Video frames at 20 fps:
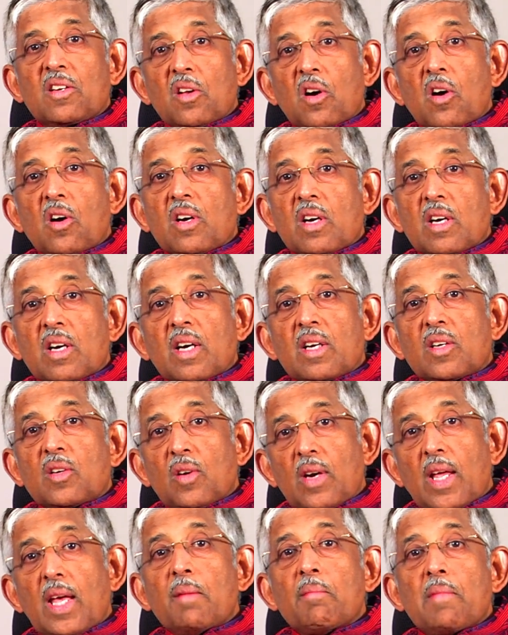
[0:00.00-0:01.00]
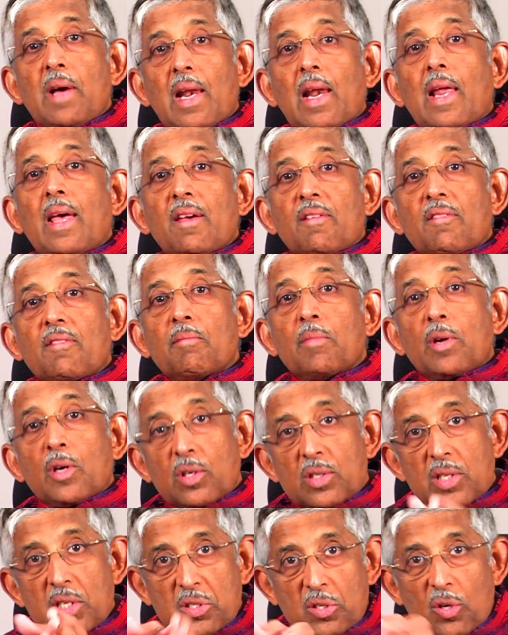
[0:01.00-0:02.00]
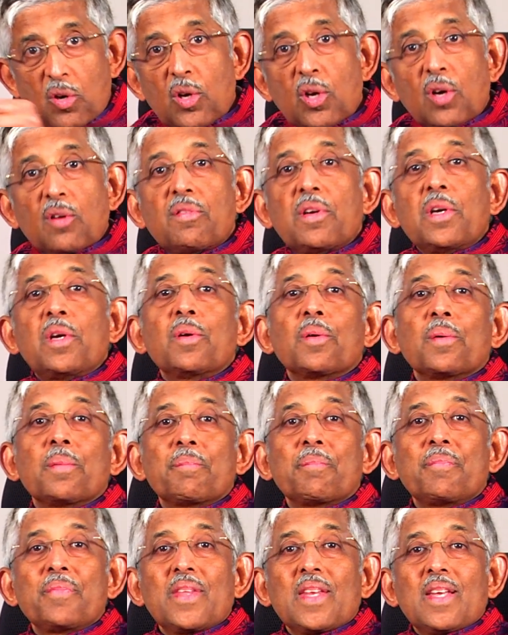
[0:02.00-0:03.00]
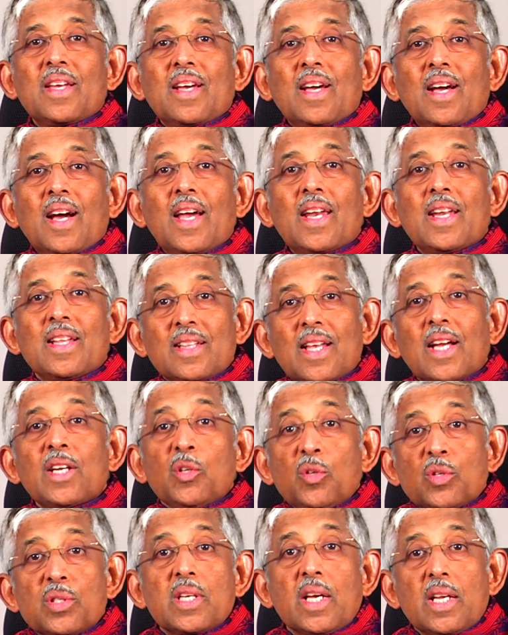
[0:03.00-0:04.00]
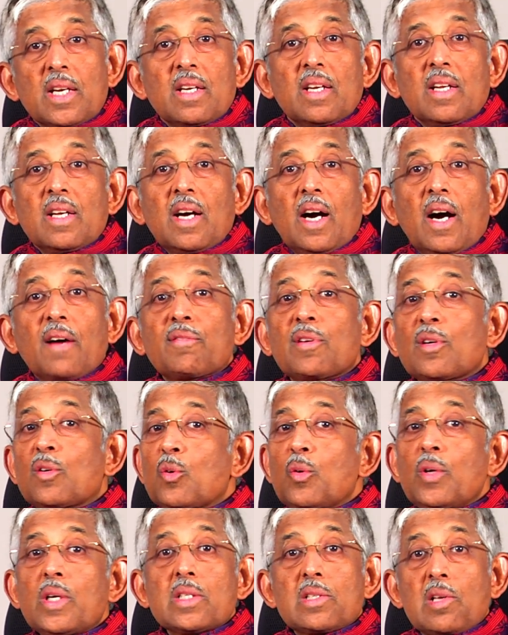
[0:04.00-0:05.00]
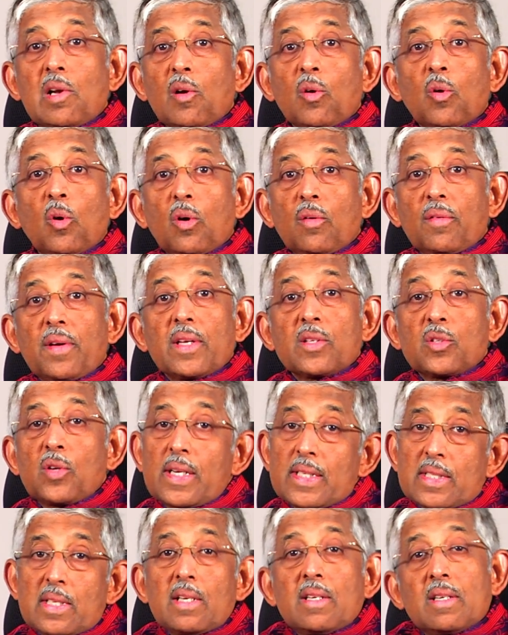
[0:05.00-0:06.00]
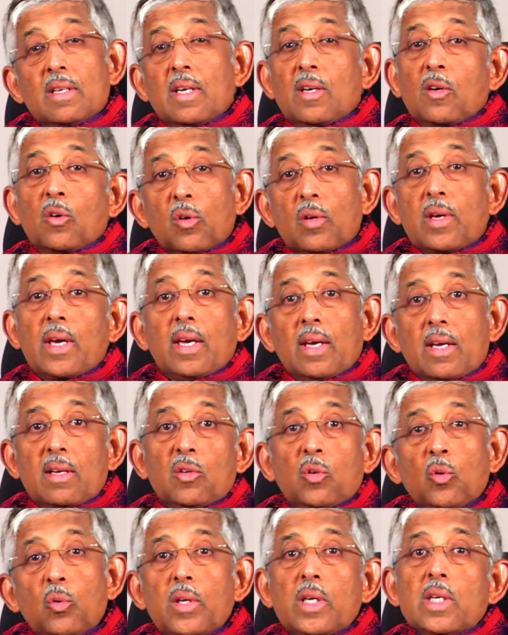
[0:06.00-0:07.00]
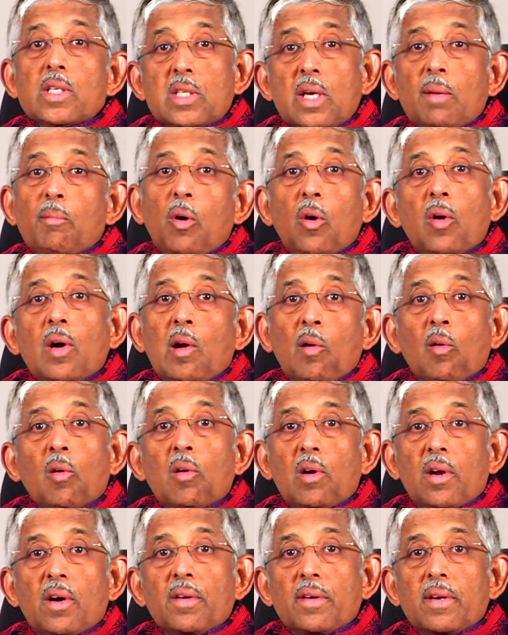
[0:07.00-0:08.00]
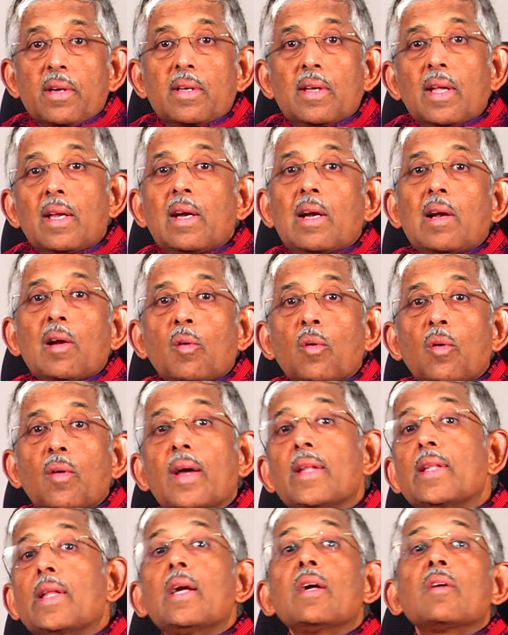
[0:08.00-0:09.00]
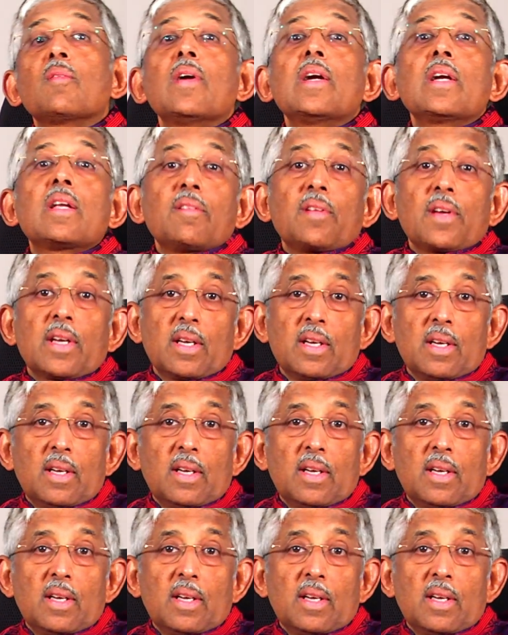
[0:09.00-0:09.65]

Doc, today I'm alive because I saw your video. And in that you said, after two years it'll go away. So I said, okay, two years somehow I'll hold on. Then it'll go. And then it went away.